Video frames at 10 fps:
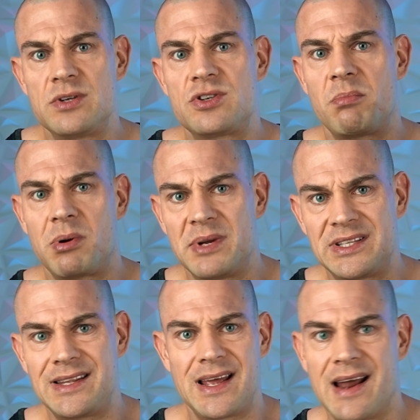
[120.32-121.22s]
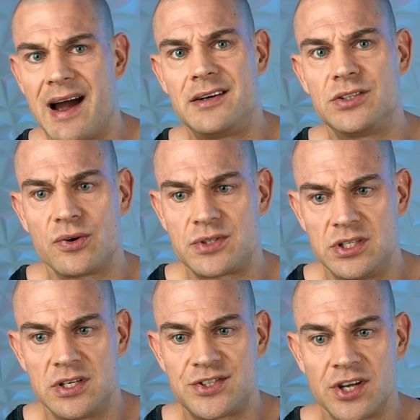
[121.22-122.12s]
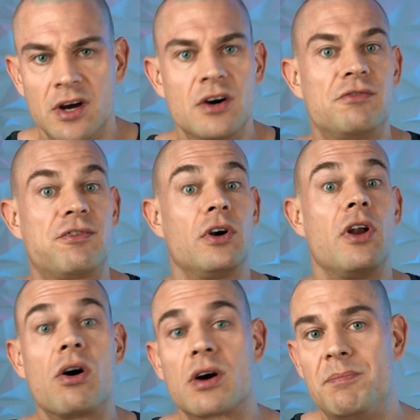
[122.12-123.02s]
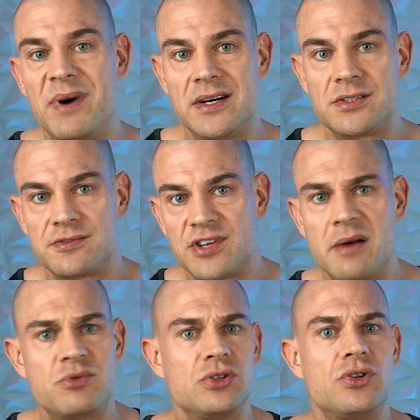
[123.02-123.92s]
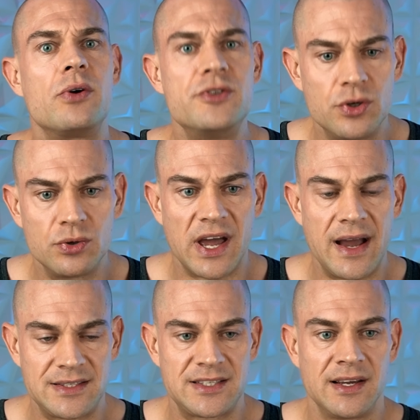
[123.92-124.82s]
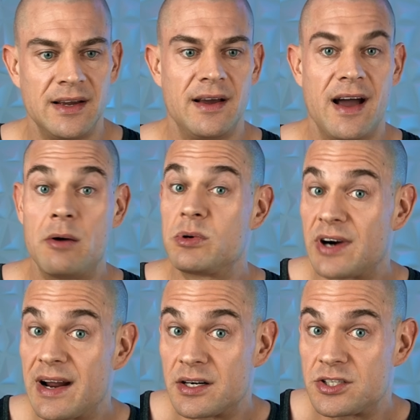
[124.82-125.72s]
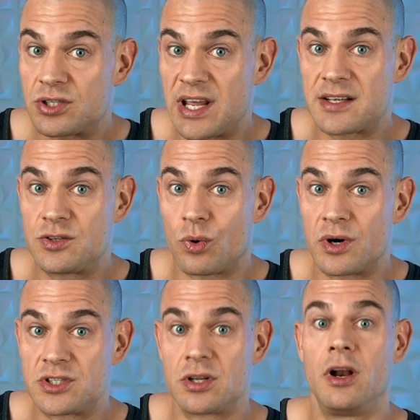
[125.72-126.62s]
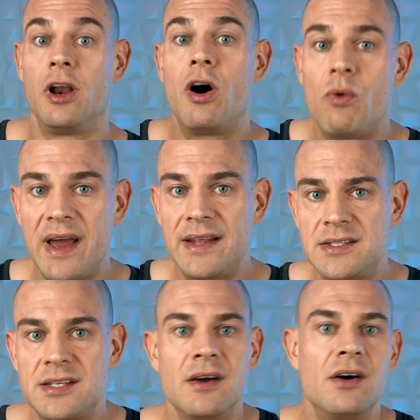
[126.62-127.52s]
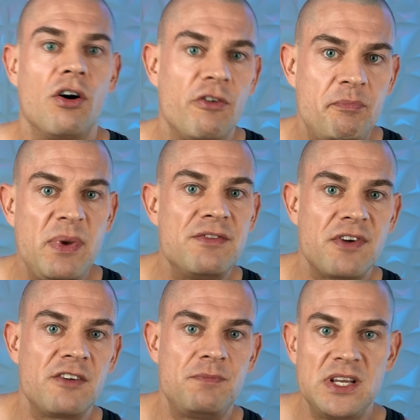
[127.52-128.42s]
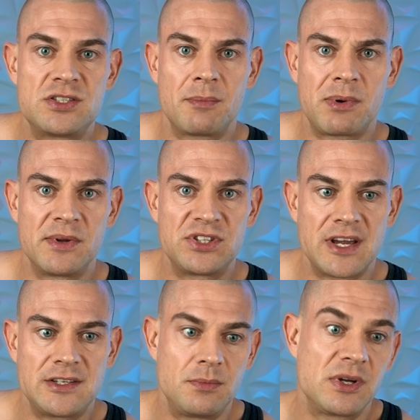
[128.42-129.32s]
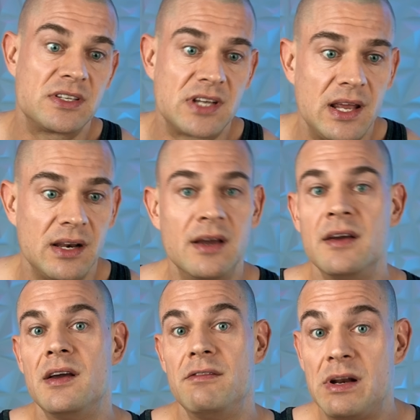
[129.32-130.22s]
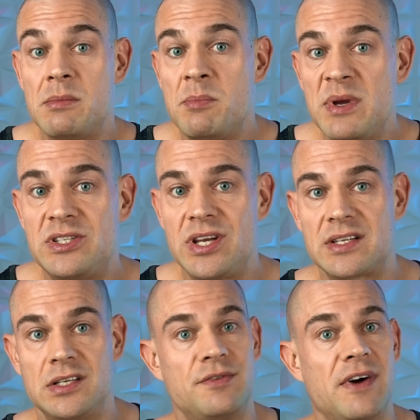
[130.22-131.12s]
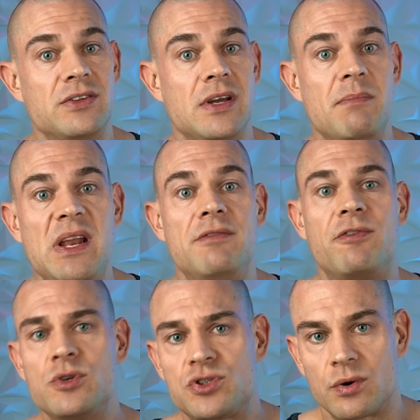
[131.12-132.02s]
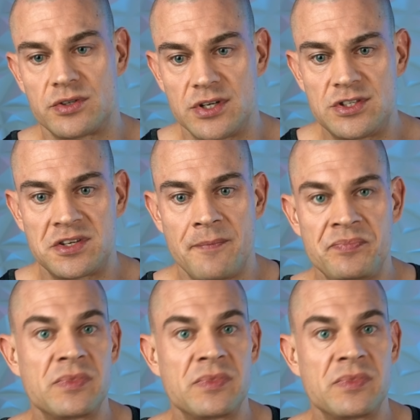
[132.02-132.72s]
when you supplement it at higher dosages for longer periods of time, so don't do that. I would rather stick towards the low end of P five P supplementation, because again, vitamin B six is found in many food sources,